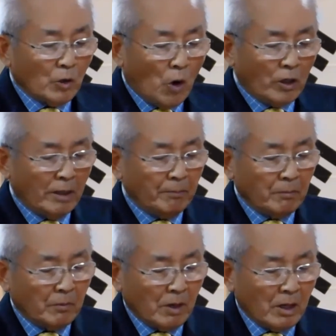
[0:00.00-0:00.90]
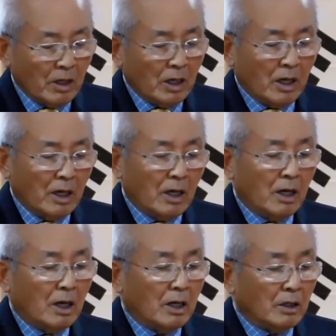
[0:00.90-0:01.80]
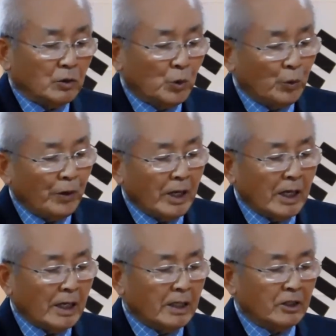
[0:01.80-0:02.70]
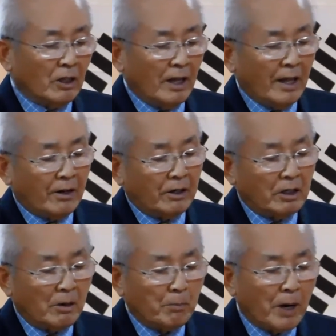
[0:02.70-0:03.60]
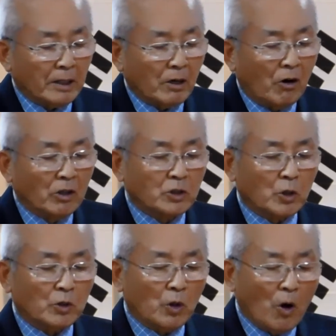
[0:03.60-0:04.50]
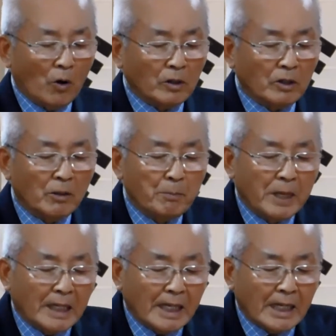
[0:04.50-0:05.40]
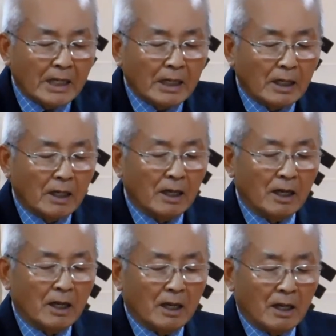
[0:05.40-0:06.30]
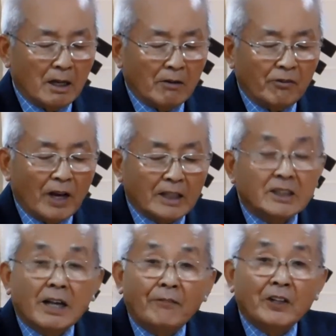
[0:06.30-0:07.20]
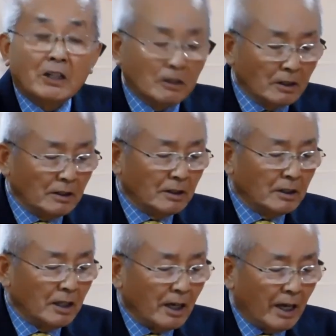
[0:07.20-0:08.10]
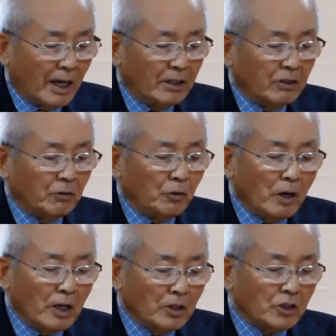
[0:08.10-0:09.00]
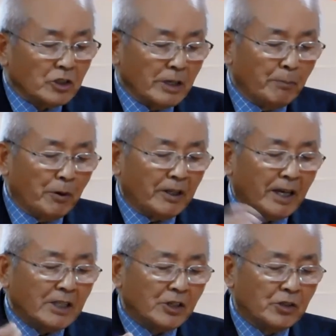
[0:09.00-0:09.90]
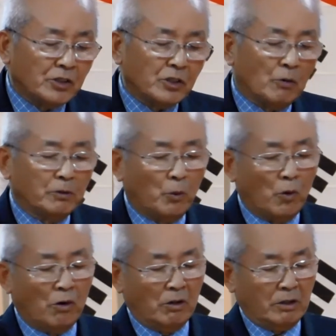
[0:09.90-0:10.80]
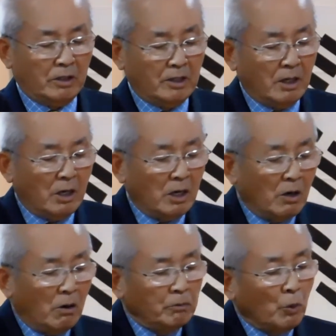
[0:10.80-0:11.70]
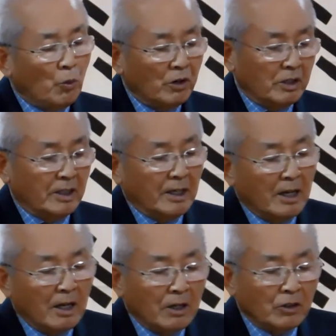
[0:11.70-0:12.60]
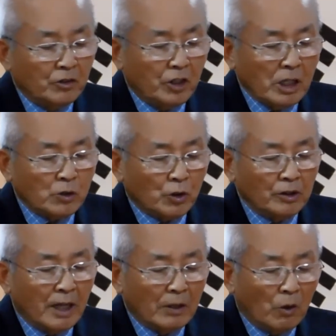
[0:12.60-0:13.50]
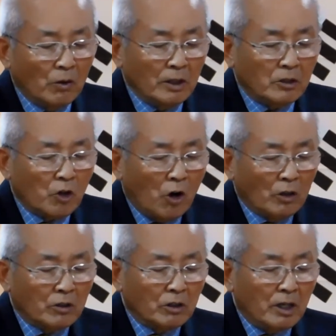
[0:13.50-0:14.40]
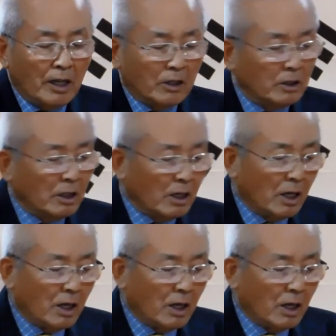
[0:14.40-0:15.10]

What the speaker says: taught him to read the letter, but also taught the meaning, philosophical, and religious implications of the word. The teacher not only taught the letter